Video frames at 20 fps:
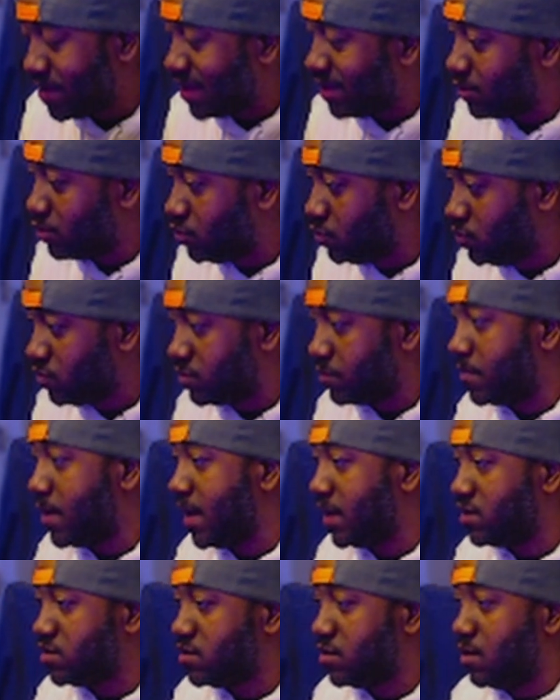lose a
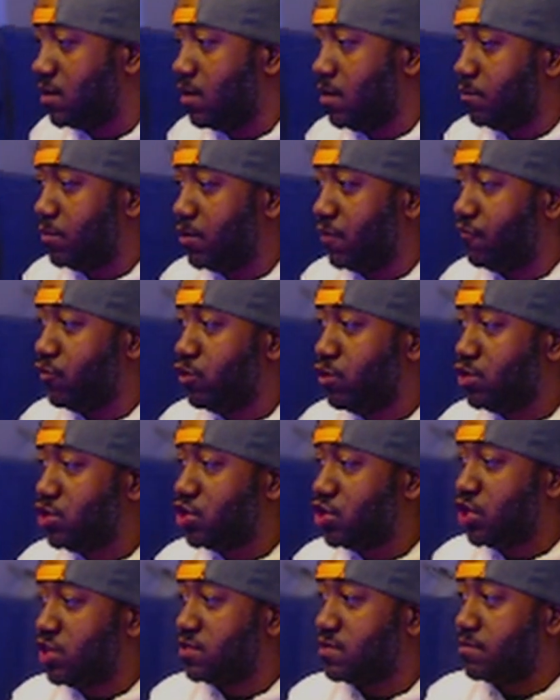match. But if you're
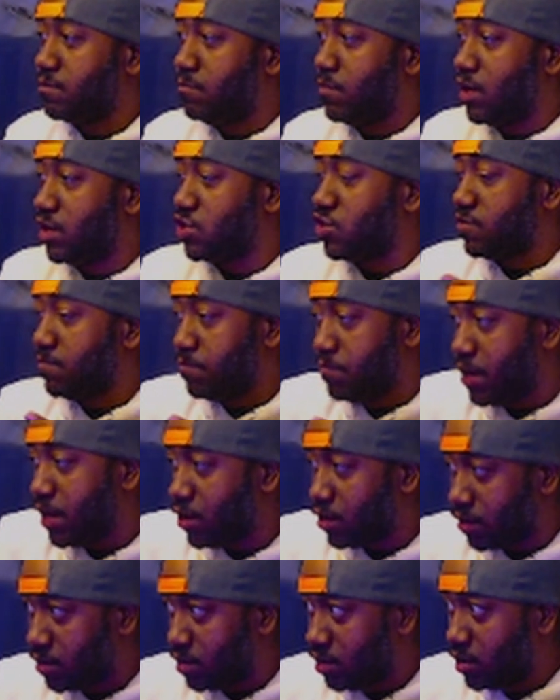just much
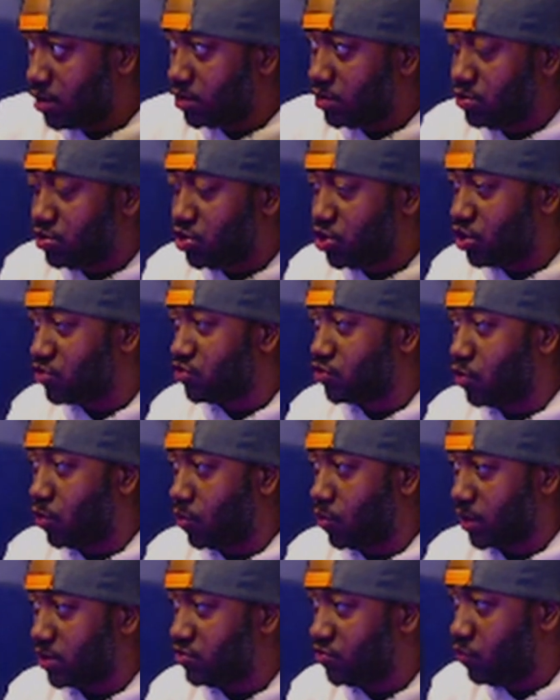better, you're just
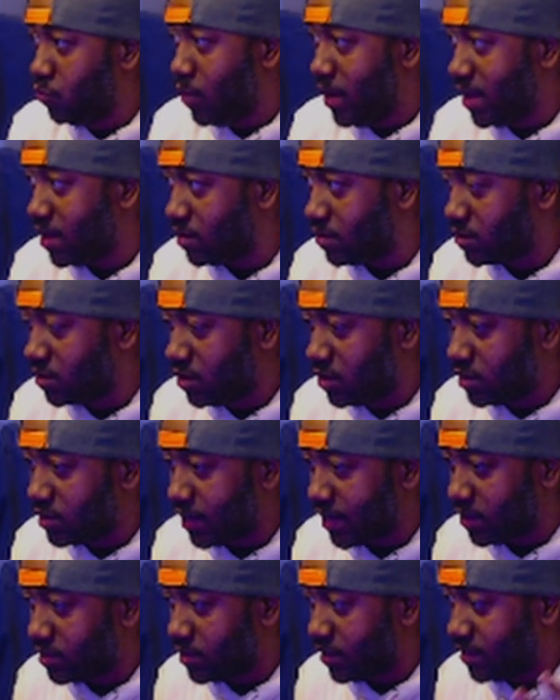going to win.
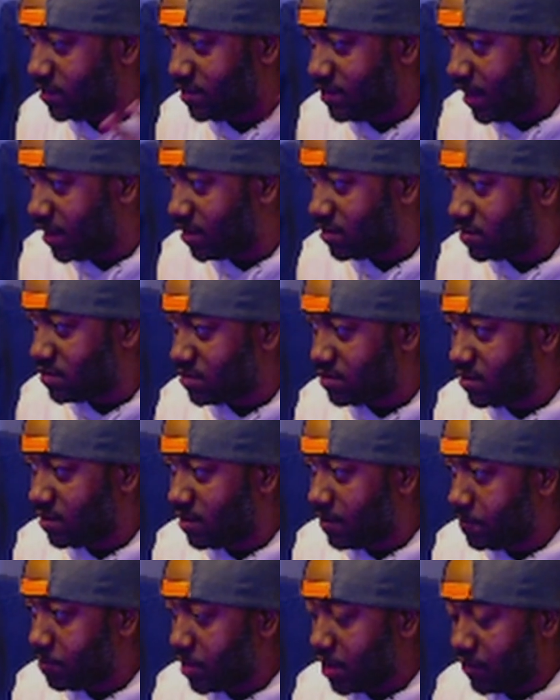Like that's it.
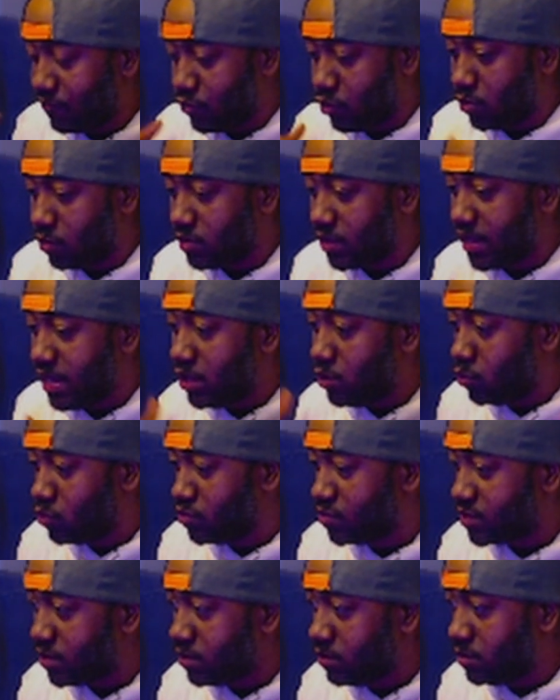If you're on equal
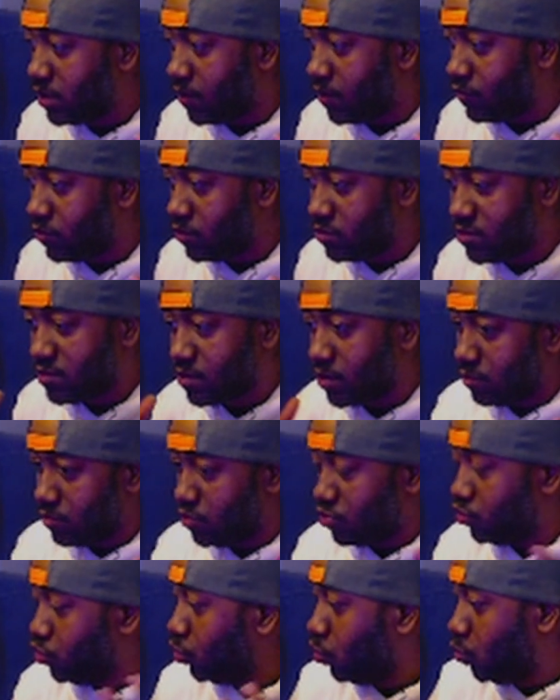skill levels,
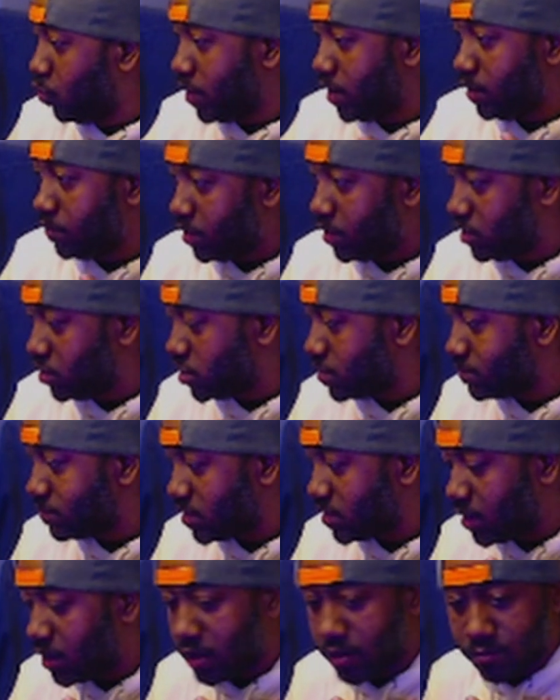you'll win a bunch
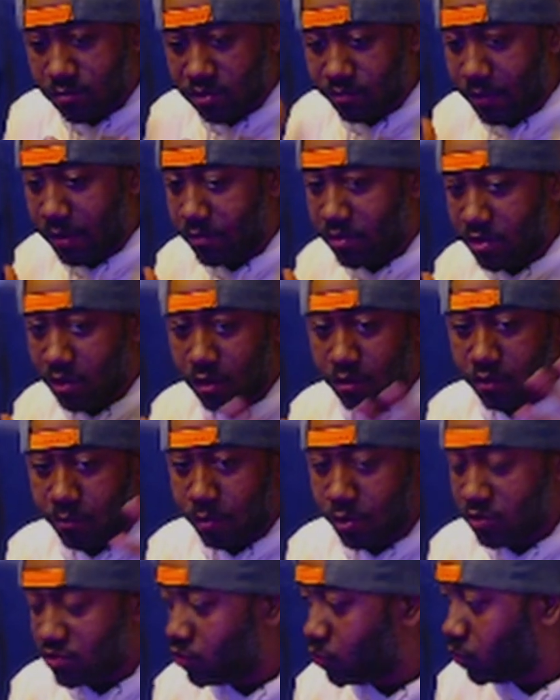sometimes. Maybe the other
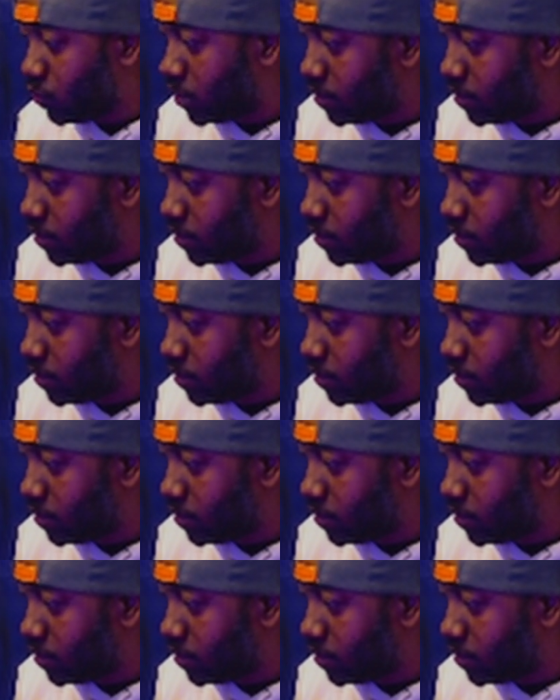person will win a